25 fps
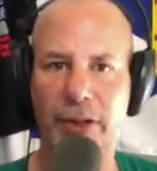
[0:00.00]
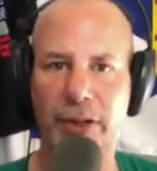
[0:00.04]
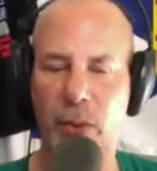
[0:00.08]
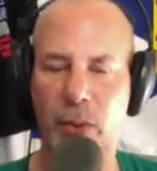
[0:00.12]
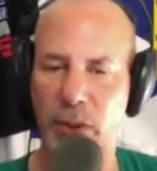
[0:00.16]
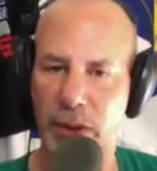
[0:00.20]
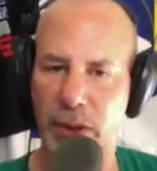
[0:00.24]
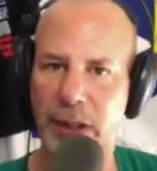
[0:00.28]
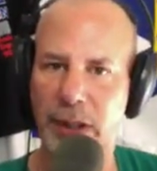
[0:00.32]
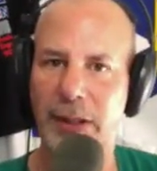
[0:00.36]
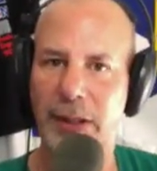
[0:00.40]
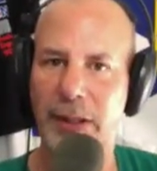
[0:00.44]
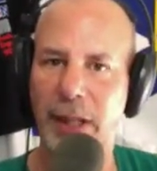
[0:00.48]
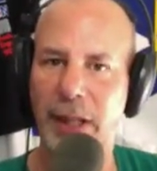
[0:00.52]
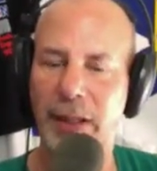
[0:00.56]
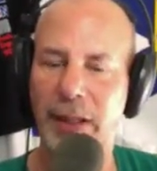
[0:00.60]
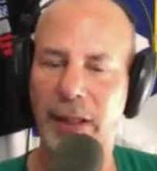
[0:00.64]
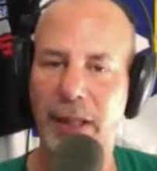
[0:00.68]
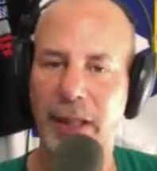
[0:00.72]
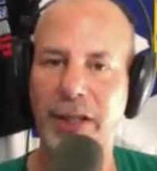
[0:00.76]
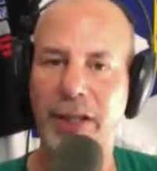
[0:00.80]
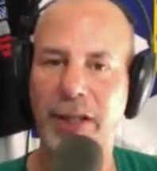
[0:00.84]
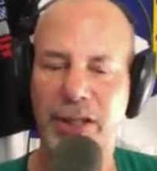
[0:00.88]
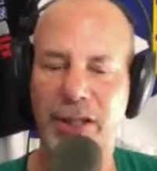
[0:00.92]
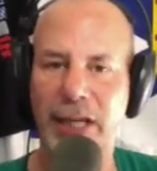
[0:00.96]
She was a
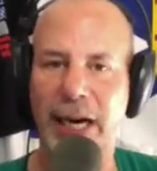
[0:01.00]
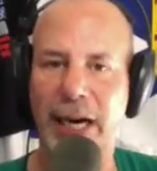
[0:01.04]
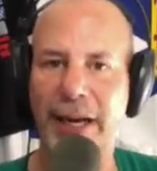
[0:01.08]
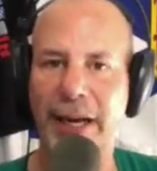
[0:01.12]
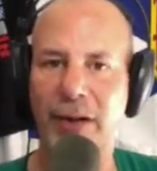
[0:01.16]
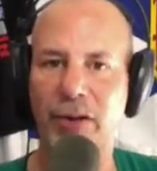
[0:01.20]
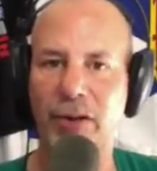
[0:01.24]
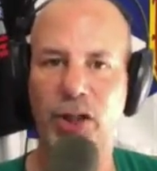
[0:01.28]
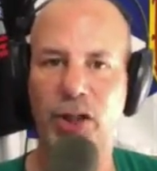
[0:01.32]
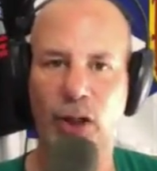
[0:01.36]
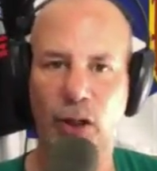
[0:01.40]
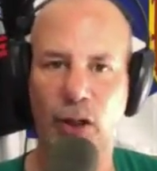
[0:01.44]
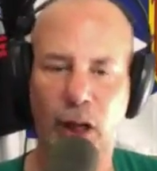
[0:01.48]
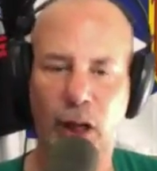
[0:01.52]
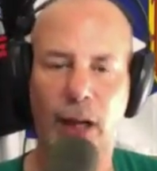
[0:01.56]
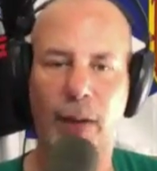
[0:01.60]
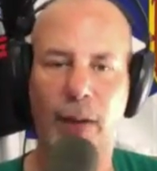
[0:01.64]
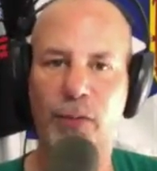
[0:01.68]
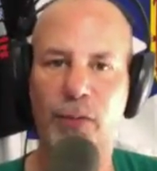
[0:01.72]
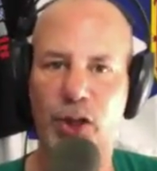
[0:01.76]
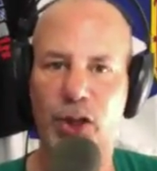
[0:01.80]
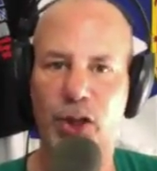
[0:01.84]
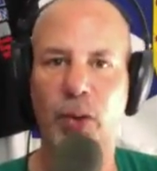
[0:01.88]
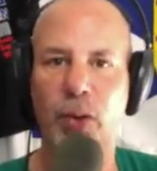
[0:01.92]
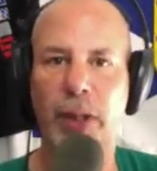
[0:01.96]
designer. She
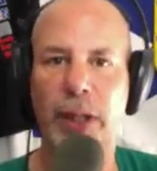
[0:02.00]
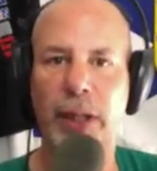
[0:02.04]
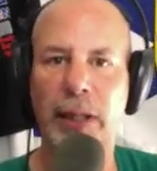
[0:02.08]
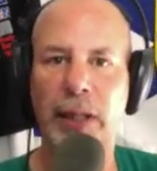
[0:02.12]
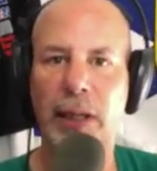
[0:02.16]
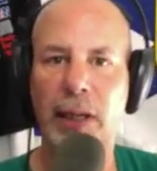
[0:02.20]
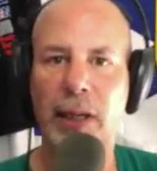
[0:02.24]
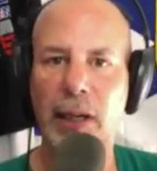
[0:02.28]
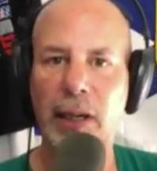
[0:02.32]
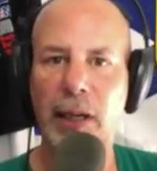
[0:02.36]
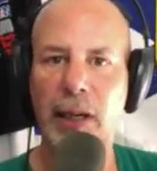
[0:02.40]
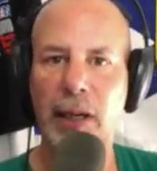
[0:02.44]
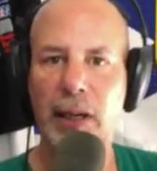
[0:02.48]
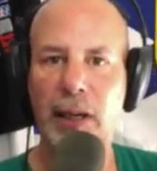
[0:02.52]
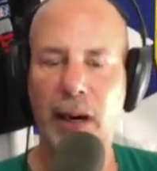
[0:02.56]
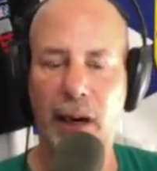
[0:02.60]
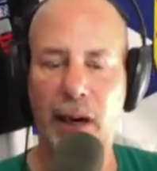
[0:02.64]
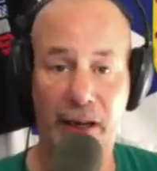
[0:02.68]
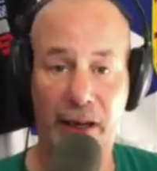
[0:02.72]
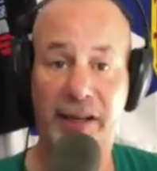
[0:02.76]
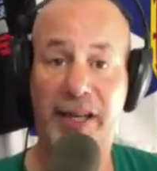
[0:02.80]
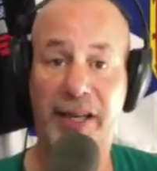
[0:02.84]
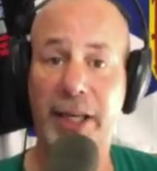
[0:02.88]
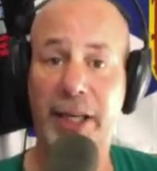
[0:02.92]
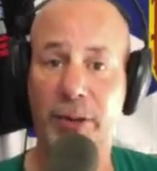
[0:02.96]
loved shooting
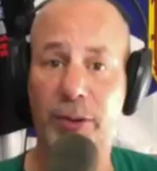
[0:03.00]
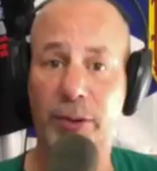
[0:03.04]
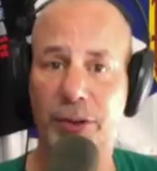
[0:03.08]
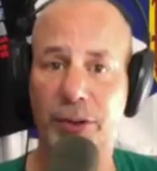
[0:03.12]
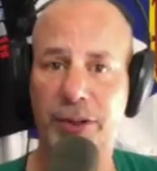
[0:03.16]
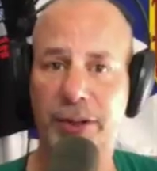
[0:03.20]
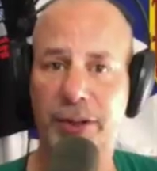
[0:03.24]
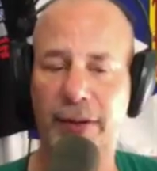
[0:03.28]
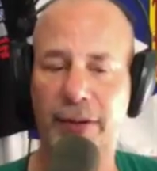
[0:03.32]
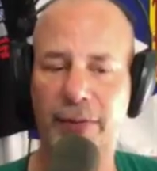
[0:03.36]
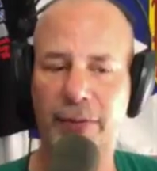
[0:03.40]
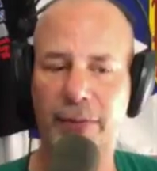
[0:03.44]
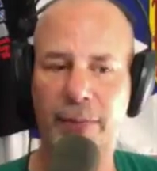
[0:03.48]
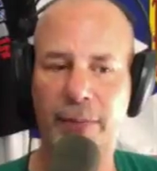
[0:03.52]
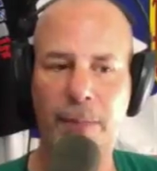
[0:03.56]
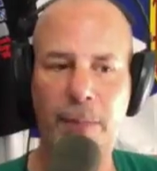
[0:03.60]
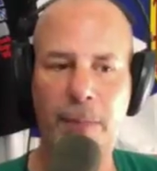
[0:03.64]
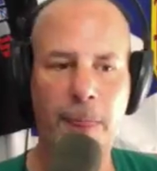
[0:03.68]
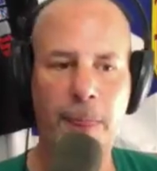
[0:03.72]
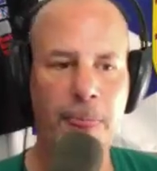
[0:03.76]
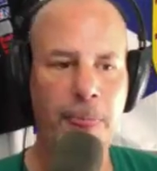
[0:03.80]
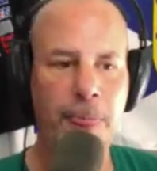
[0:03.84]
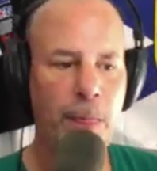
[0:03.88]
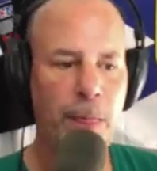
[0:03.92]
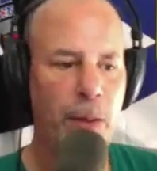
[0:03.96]
architectural stuff.
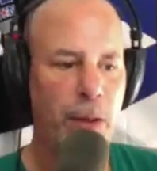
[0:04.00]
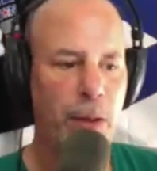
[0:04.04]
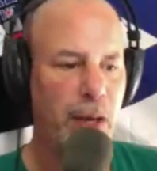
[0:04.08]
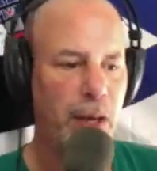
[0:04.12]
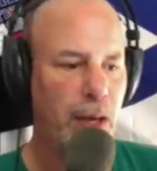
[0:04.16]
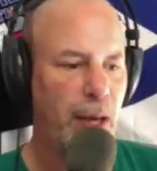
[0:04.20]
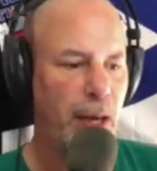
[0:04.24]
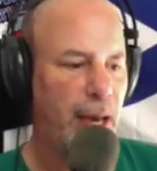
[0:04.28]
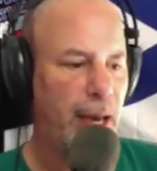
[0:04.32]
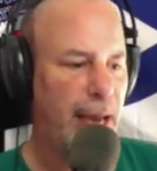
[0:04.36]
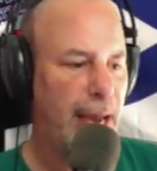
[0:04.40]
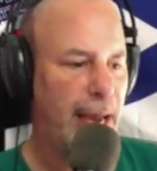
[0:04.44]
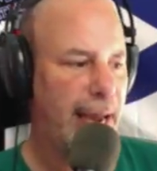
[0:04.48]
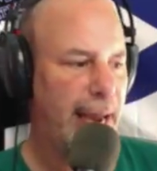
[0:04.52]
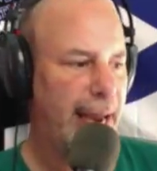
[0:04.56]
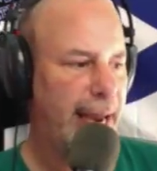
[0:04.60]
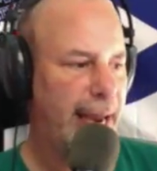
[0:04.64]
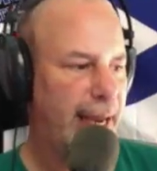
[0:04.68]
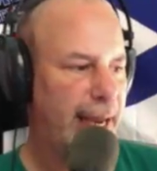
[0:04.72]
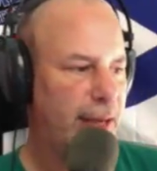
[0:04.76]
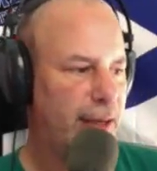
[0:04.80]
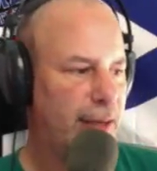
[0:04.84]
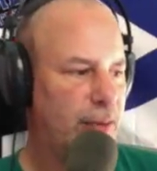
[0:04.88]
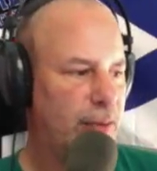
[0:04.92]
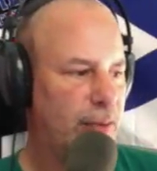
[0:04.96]

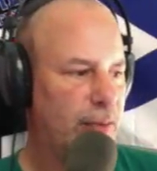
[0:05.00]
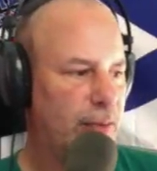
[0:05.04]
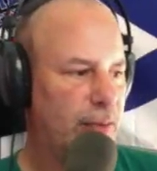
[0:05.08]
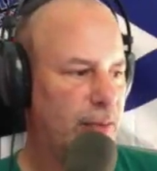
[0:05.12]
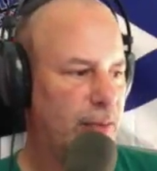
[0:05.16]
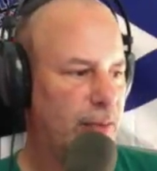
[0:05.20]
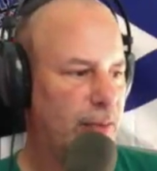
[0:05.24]
And